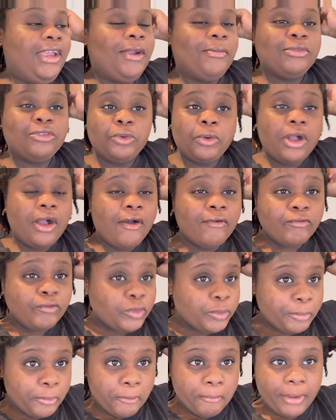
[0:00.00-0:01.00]
I'm so
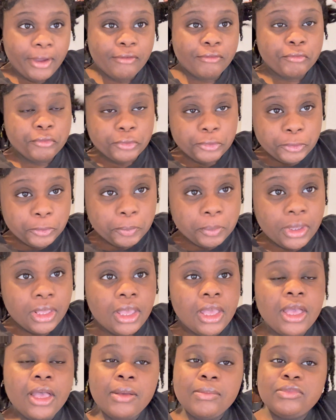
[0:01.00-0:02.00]
comfortable in my room.
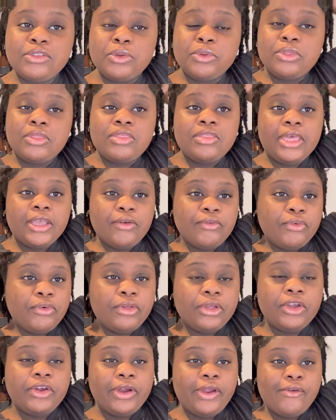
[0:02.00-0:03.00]
I'm so thankful
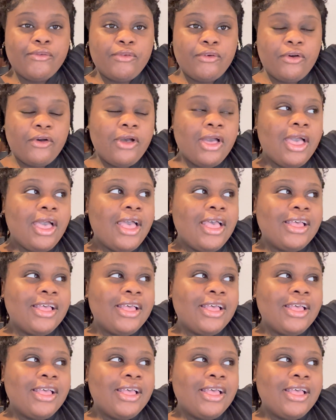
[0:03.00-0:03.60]
and grateful.